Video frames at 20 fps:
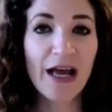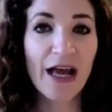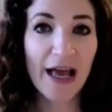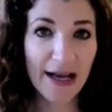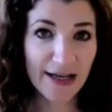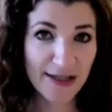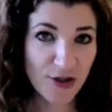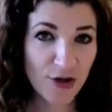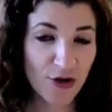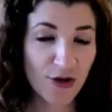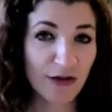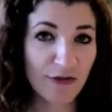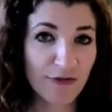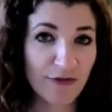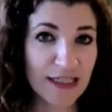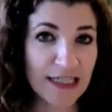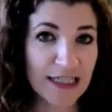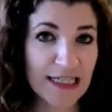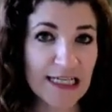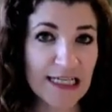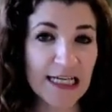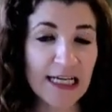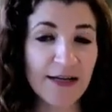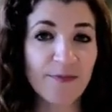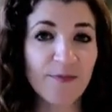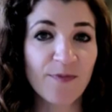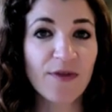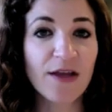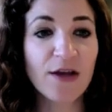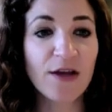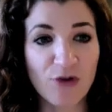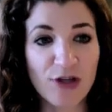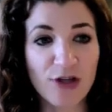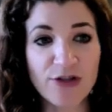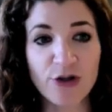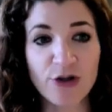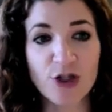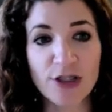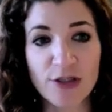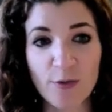external validity in
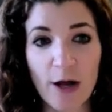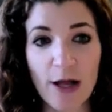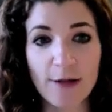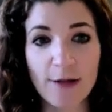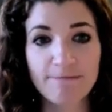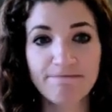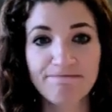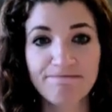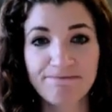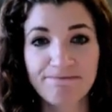research as well.